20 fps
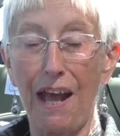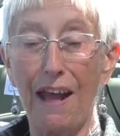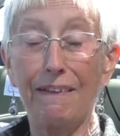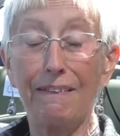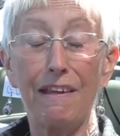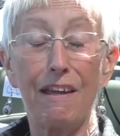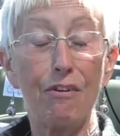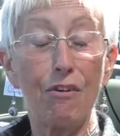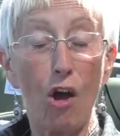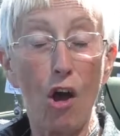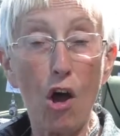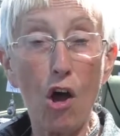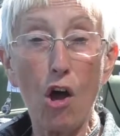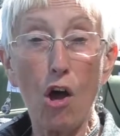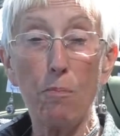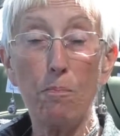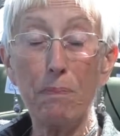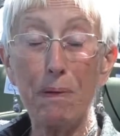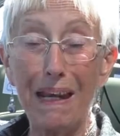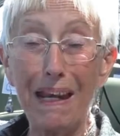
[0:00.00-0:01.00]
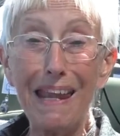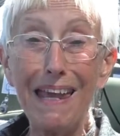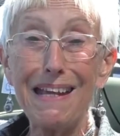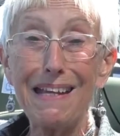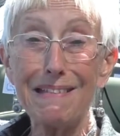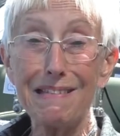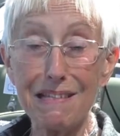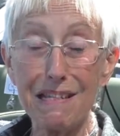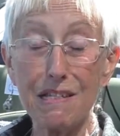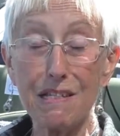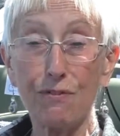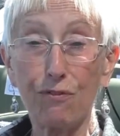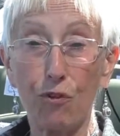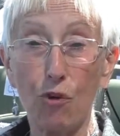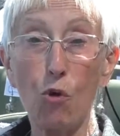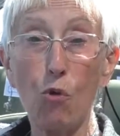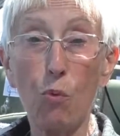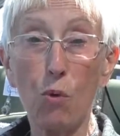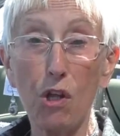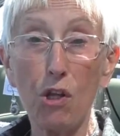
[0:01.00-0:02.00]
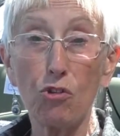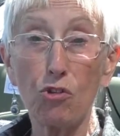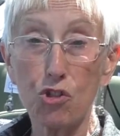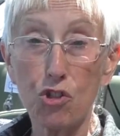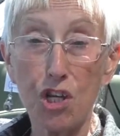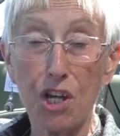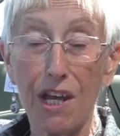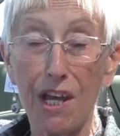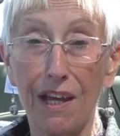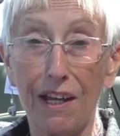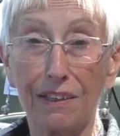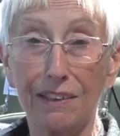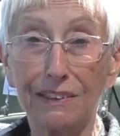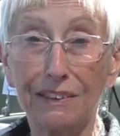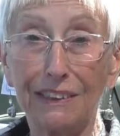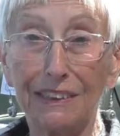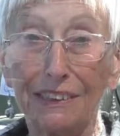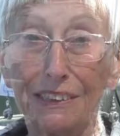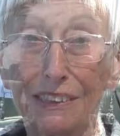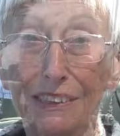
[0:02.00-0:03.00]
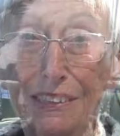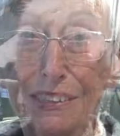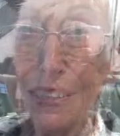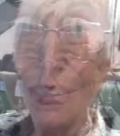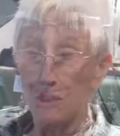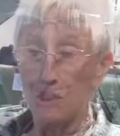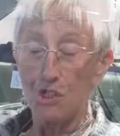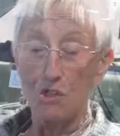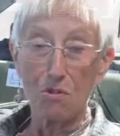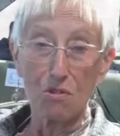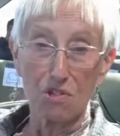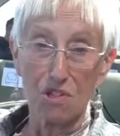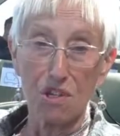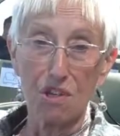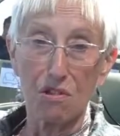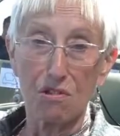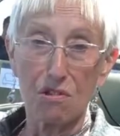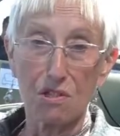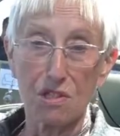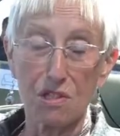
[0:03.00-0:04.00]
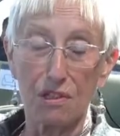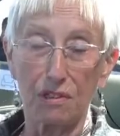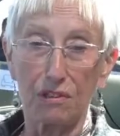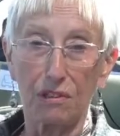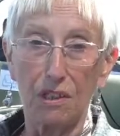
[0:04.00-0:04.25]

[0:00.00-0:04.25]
and there are places for wheelchair users,